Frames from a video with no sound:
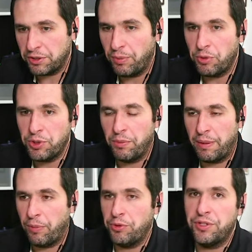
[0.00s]
exposure
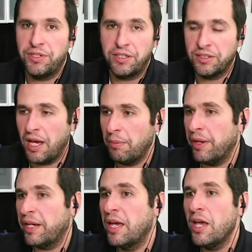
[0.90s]
by purchasing
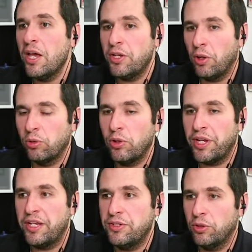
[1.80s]
Sabic, you know,
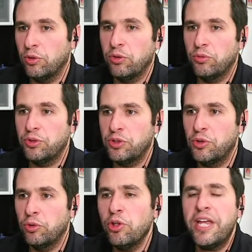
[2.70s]
looking to
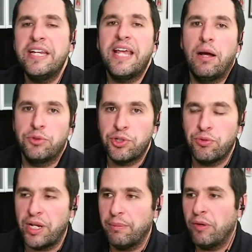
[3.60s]
looking
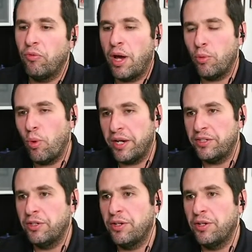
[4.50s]
downstream and wanting to